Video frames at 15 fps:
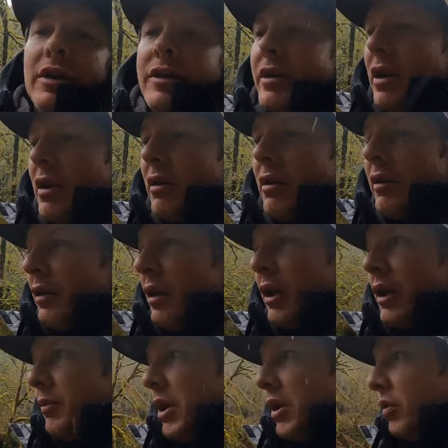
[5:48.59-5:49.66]
So there
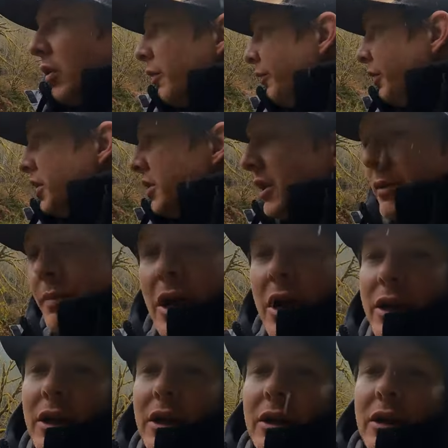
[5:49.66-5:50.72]
could be chrome fish in this
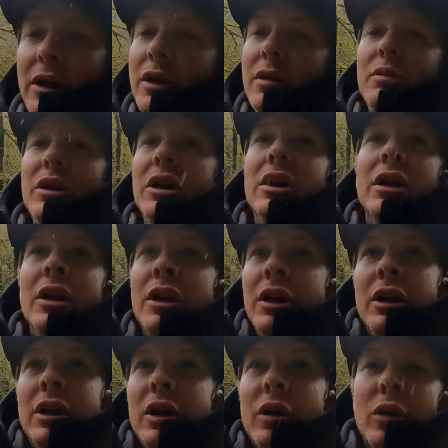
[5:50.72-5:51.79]
pocket, there could be
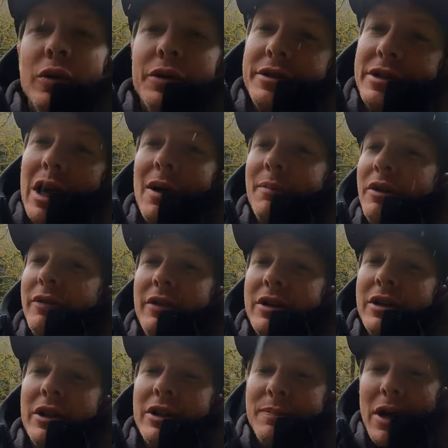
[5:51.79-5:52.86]
old zombie
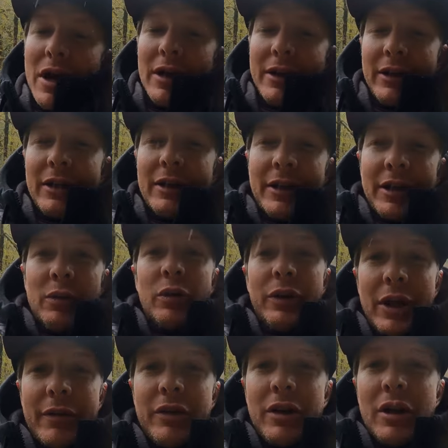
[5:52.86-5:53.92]
fish in this pocket. We'll
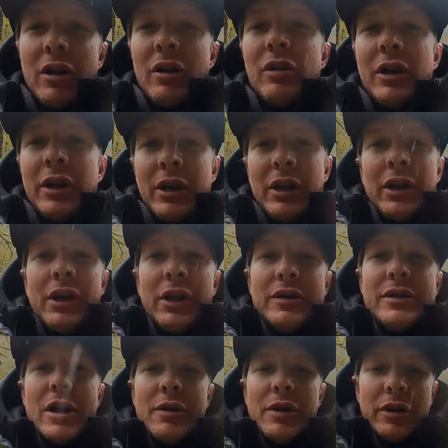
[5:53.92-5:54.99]
never know
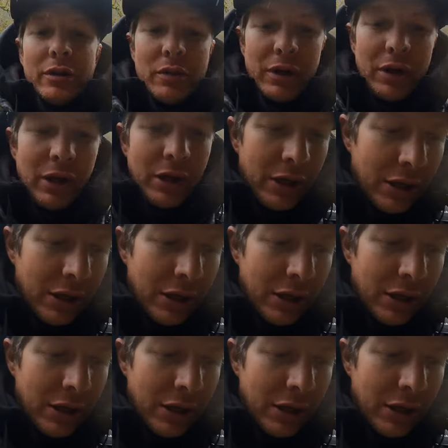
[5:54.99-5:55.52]
until we hook one.